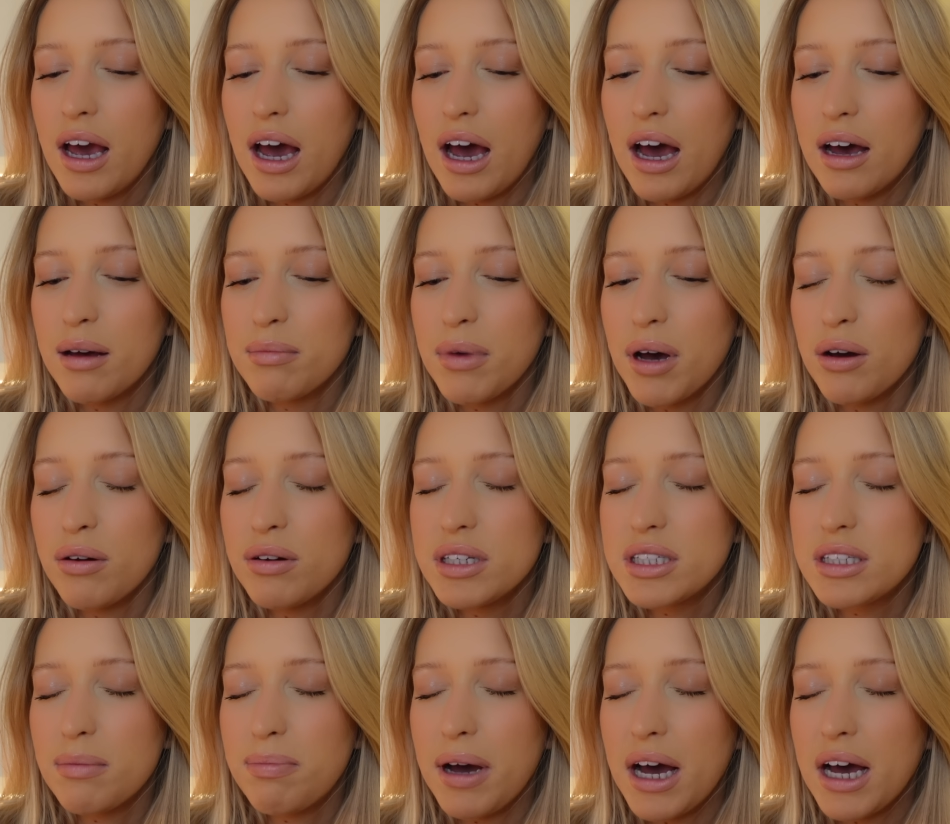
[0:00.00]
Oh,
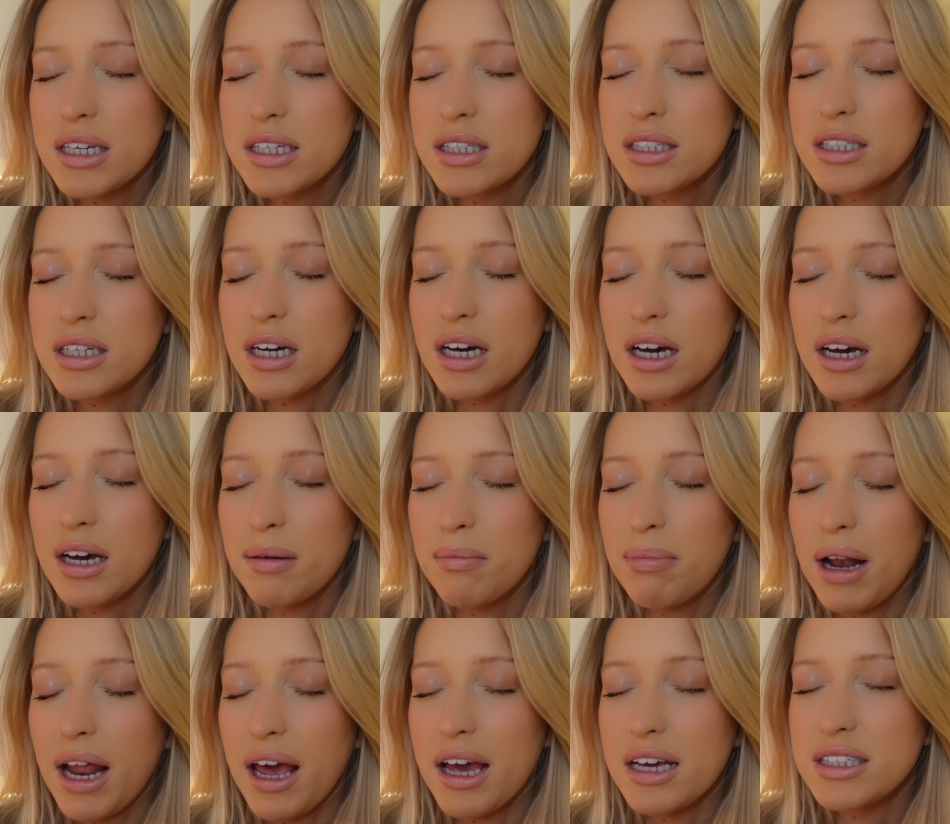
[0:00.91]
it's the pasta
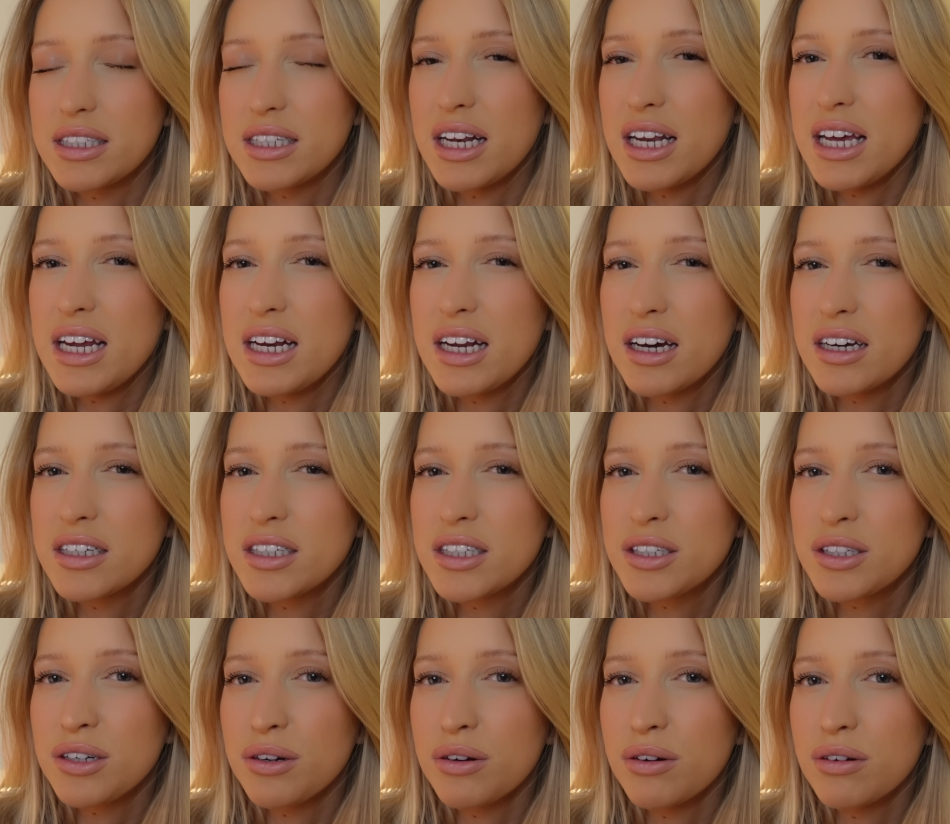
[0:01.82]
place, Lena
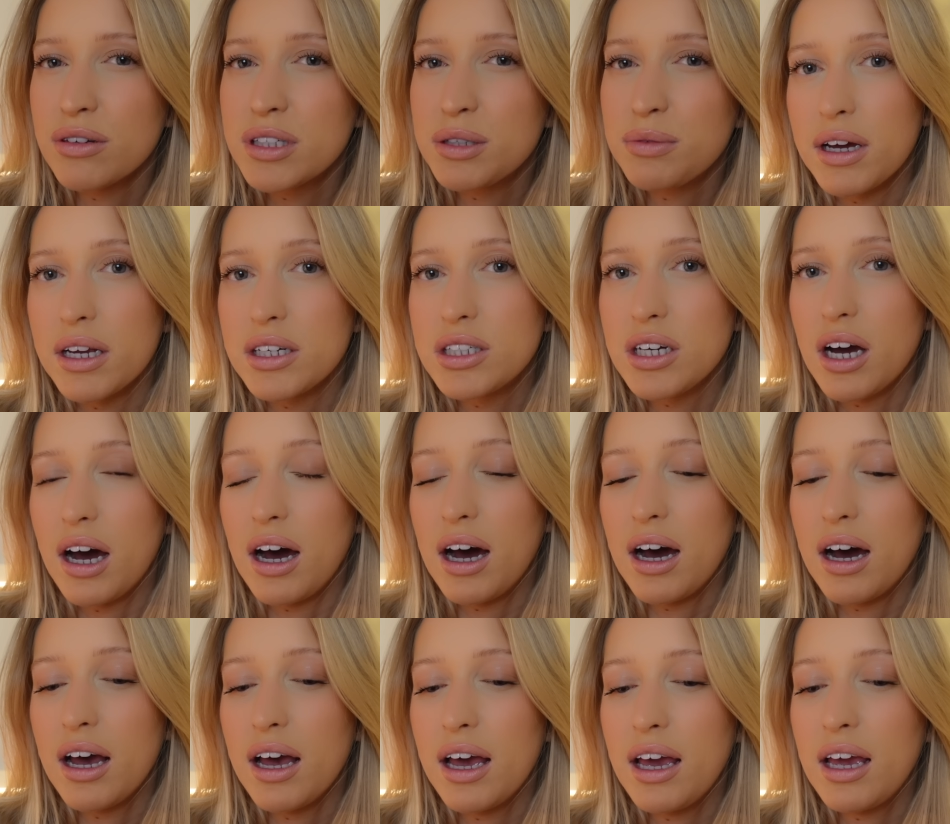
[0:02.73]
Stores, which
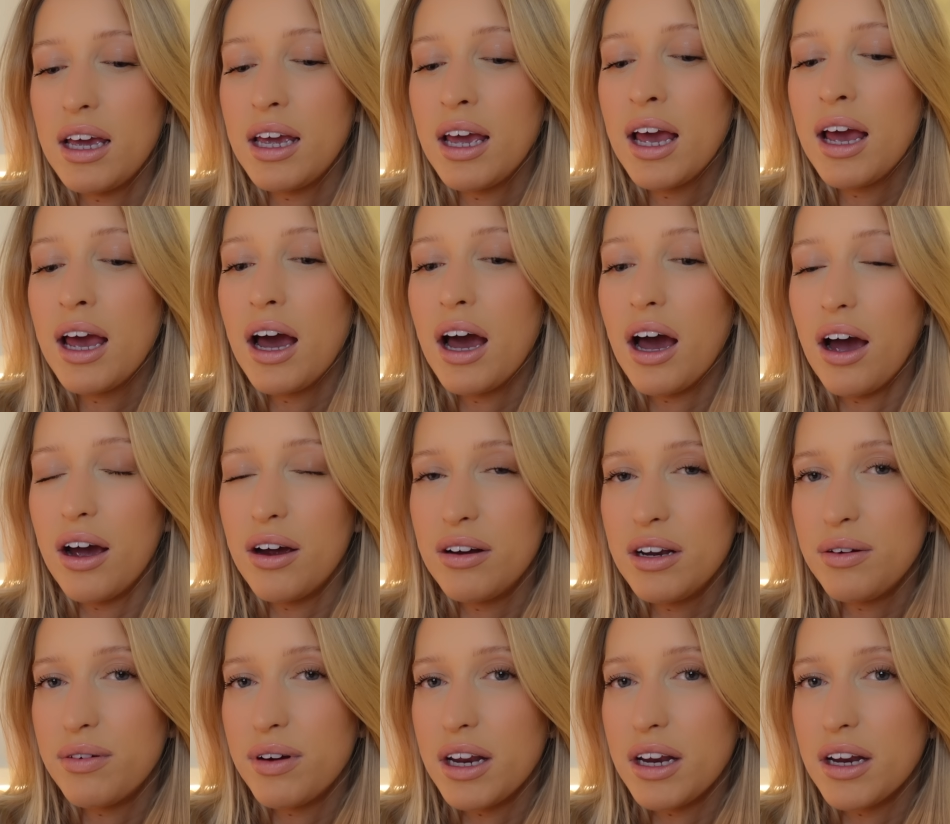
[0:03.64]
I
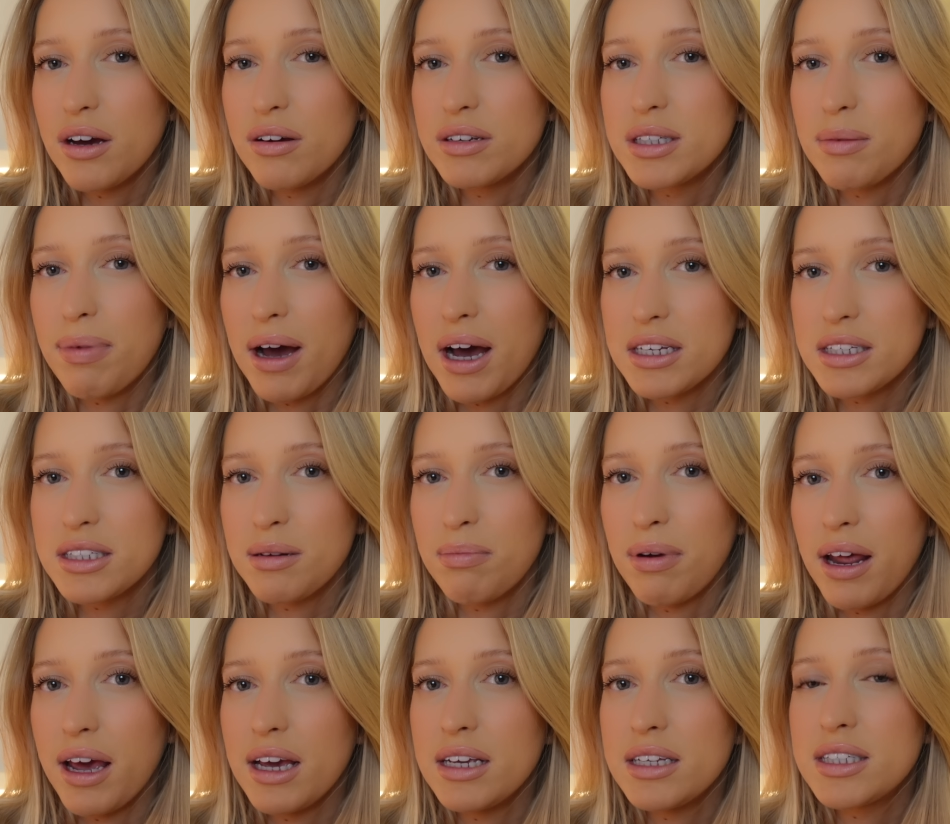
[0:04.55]
only really know as a pasta
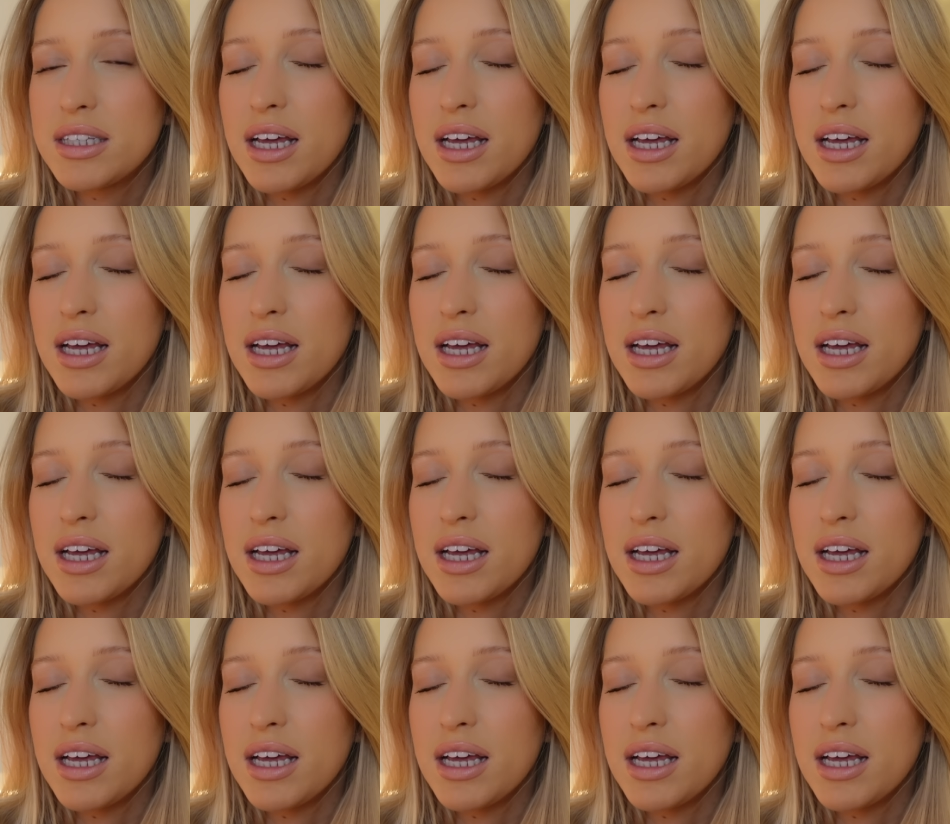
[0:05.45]
place.